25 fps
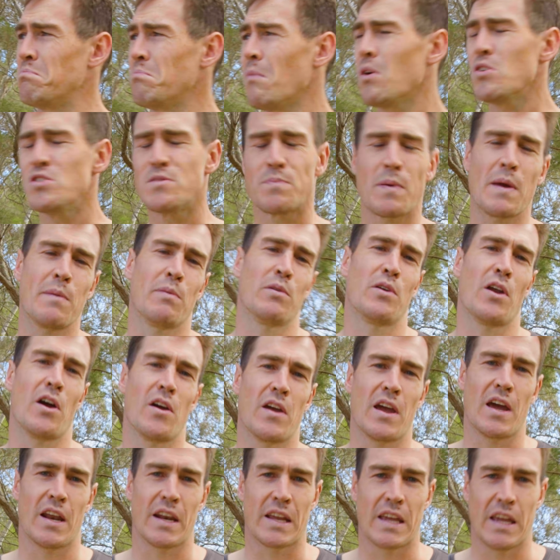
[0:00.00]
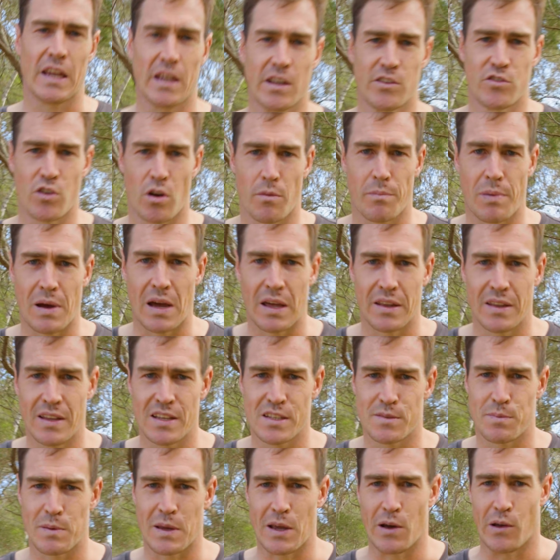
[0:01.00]
Most people know how to kick a drop punt,
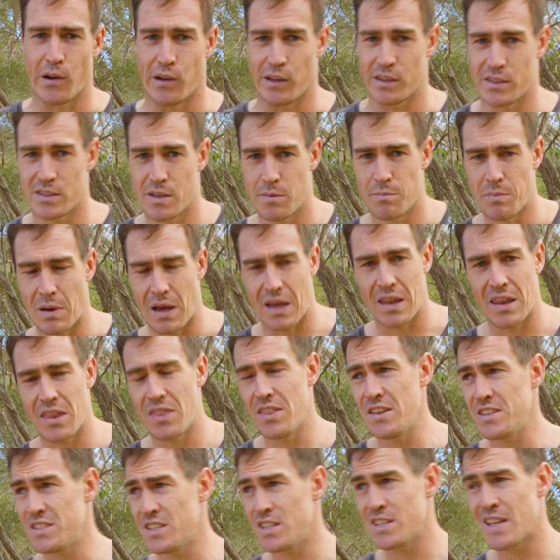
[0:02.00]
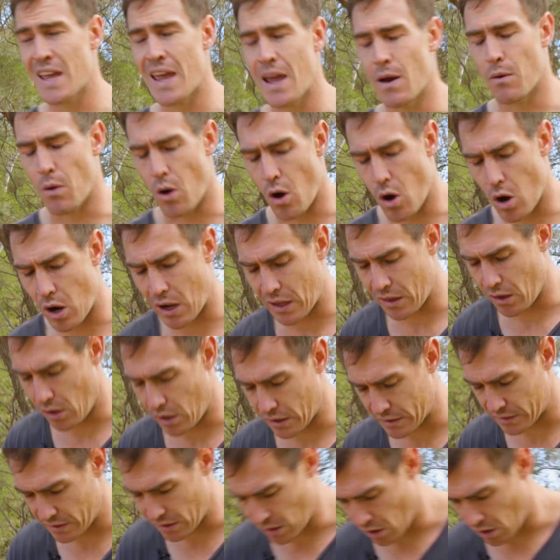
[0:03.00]
let's be honest, but this is how I like to